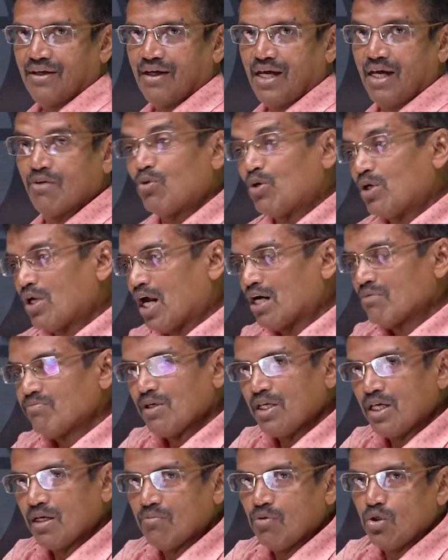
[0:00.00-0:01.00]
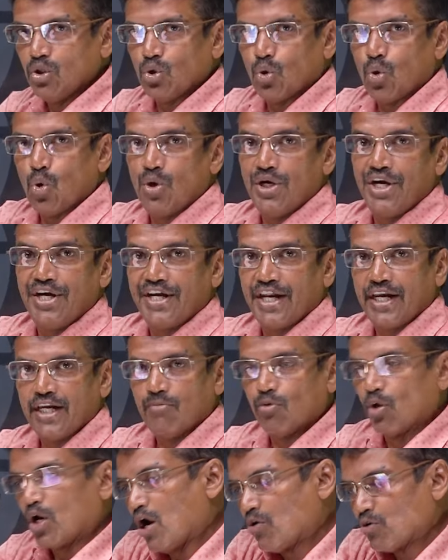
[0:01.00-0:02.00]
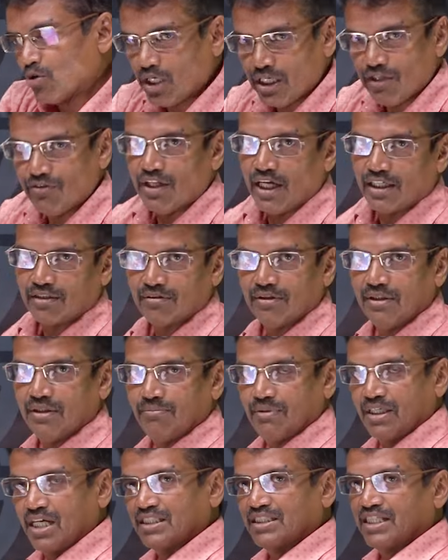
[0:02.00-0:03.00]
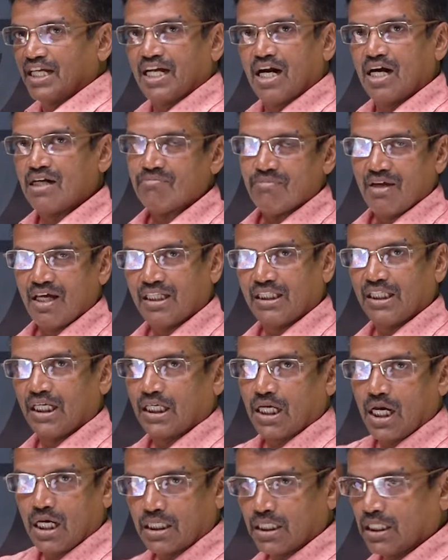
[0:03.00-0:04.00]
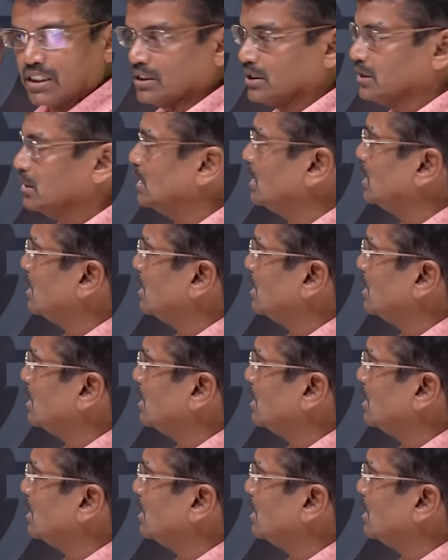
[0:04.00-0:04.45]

I would not be able to hold it anymore. I have to leave that because I can't bear that hardness.